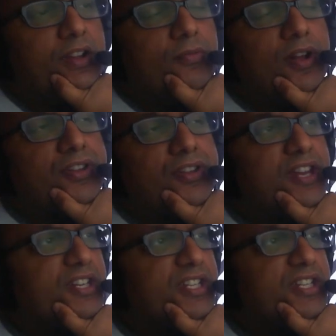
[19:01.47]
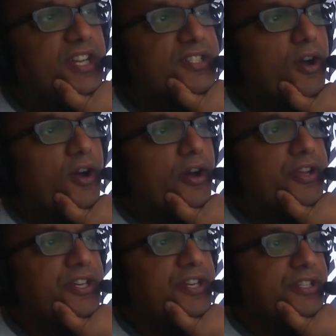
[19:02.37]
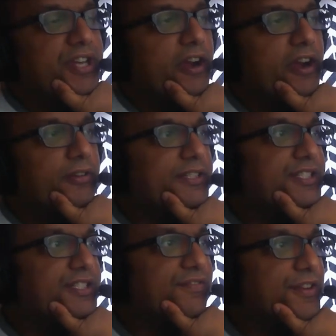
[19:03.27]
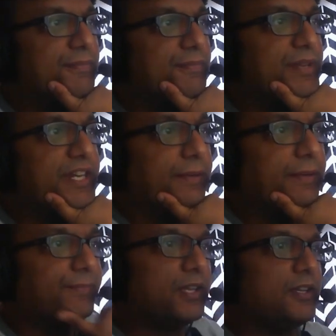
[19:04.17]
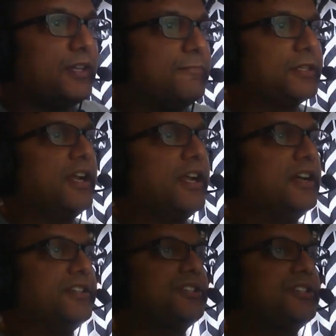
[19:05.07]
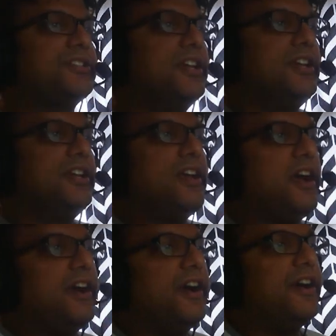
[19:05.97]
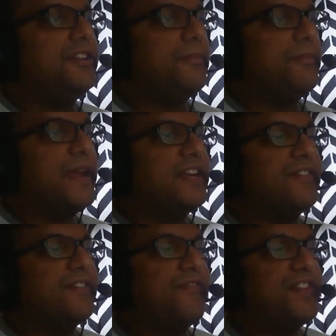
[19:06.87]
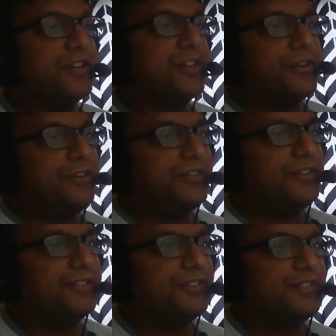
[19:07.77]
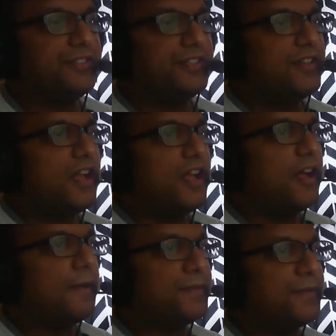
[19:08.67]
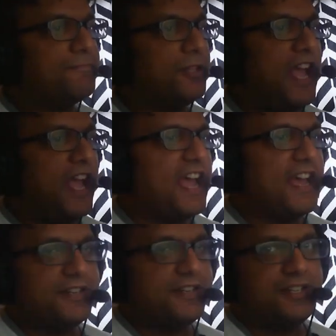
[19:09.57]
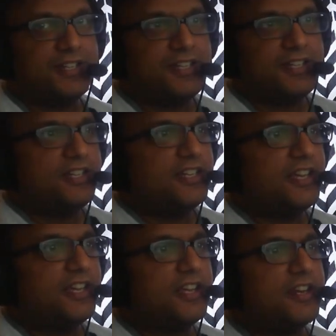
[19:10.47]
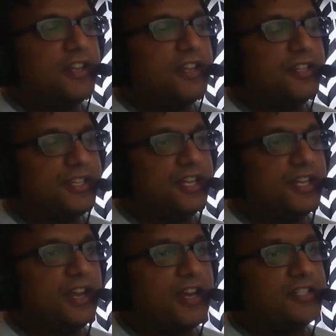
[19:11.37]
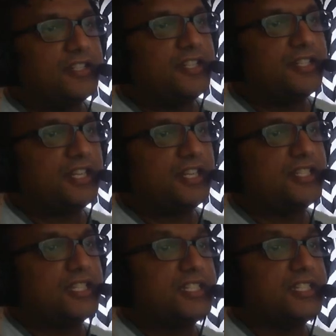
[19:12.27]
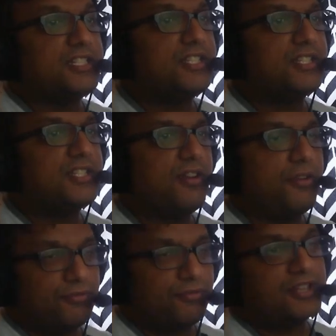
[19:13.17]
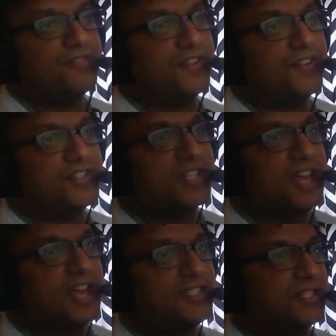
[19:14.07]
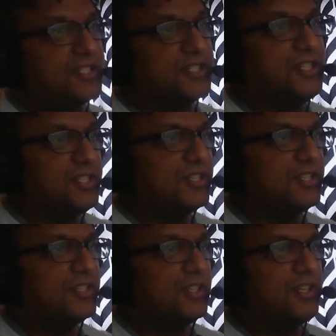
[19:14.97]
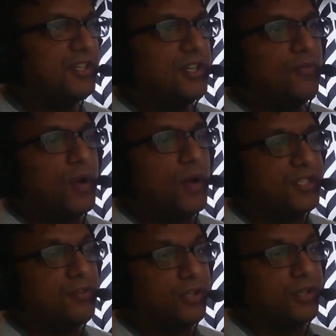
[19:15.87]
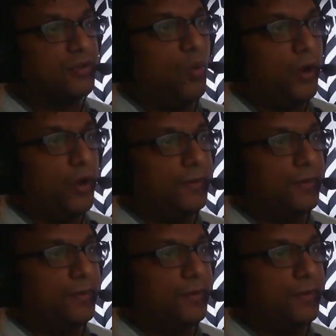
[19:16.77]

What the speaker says: well, then it takes on an entirely different meaning. Because the main fear people had in the 1960s, or 1950s and 60s, was nuclear war,